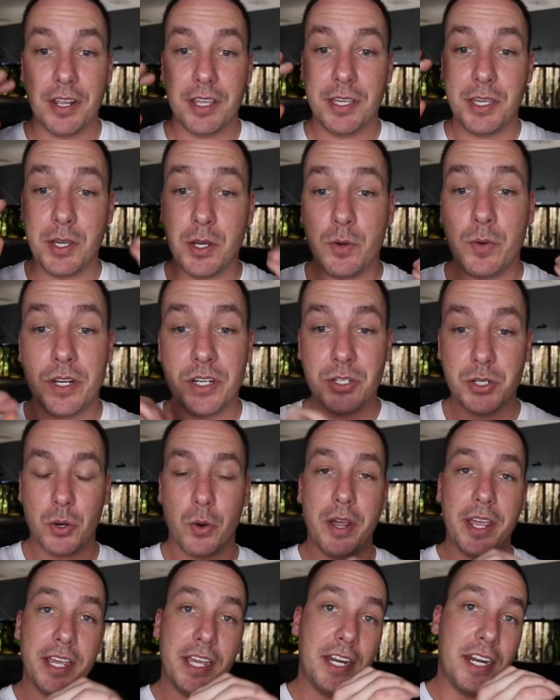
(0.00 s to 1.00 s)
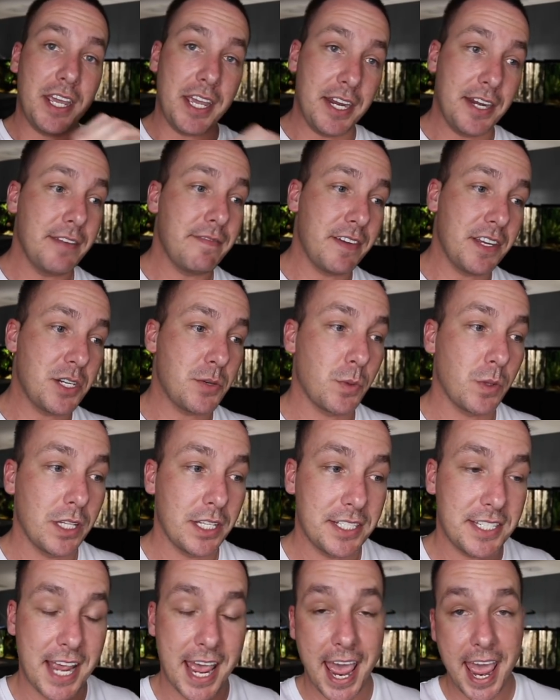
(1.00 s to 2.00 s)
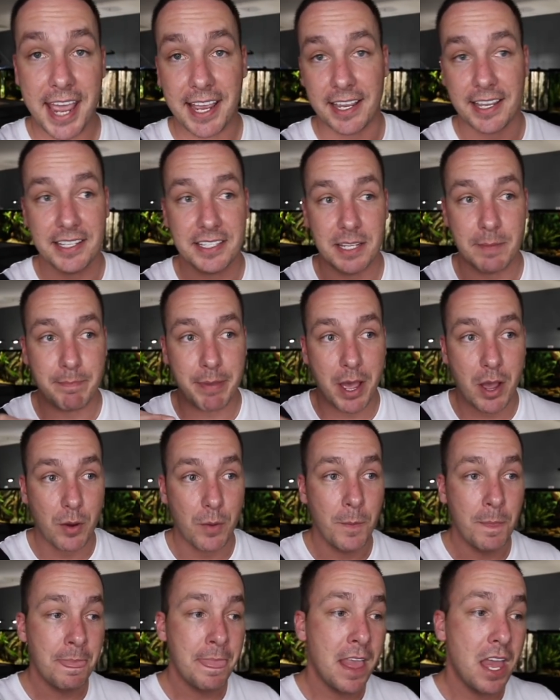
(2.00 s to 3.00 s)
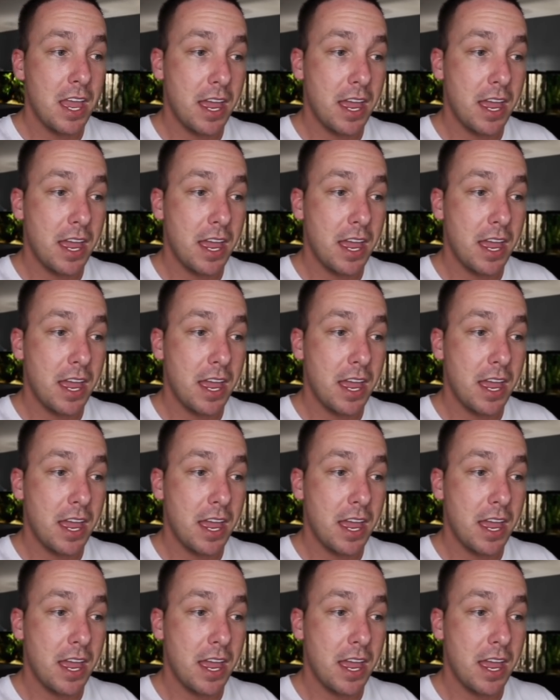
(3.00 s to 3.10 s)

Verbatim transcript: you enjoying an individual tank. It's about